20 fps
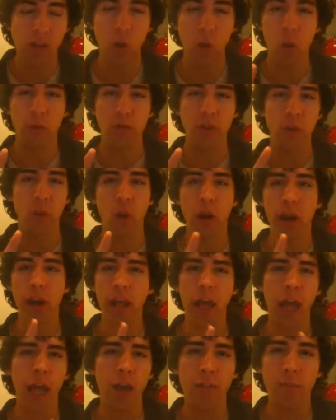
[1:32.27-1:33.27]
So if you want to
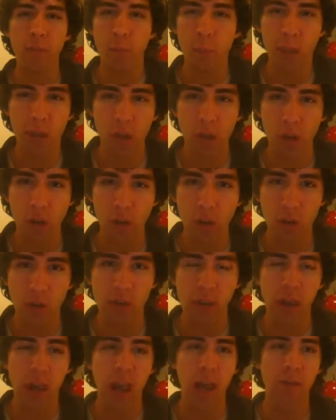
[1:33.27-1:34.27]
have mirrors,
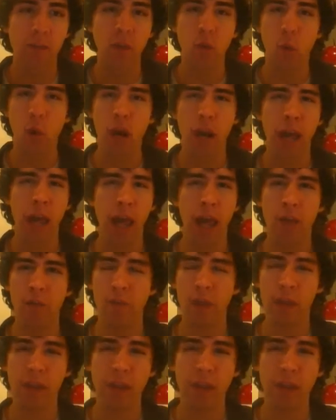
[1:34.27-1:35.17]
if you want to have